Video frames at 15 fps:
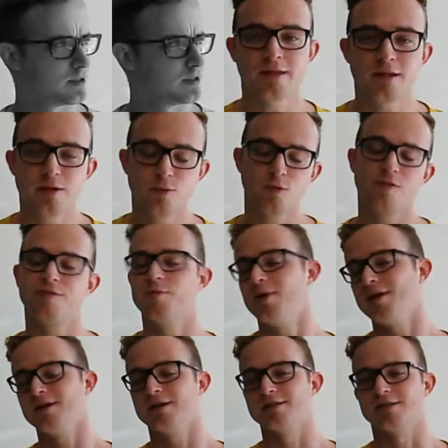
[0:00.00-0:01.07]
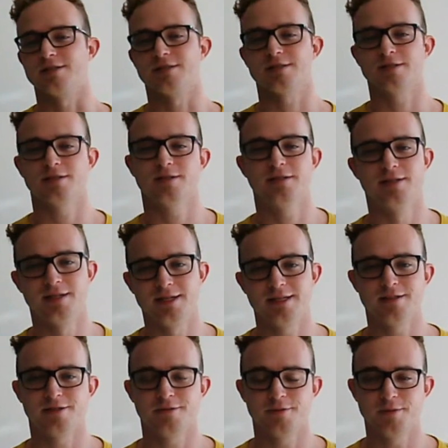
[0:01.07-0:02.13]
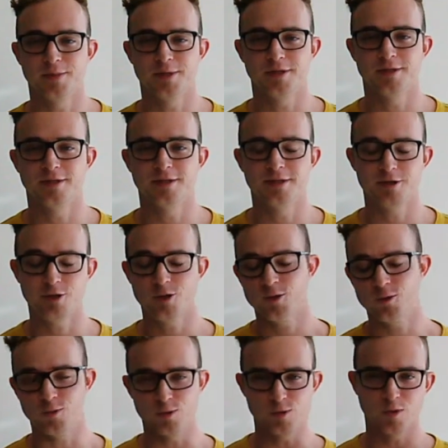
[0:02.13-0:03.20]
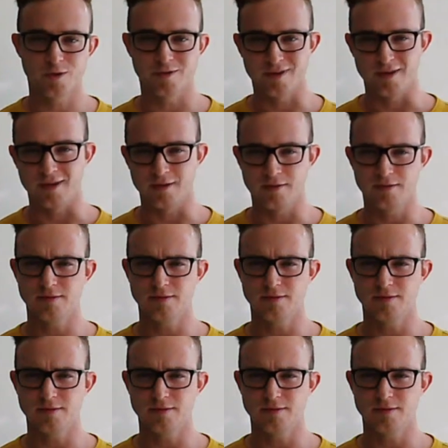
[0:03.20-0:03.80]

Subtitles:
The Wolf Among Us has some newsworthy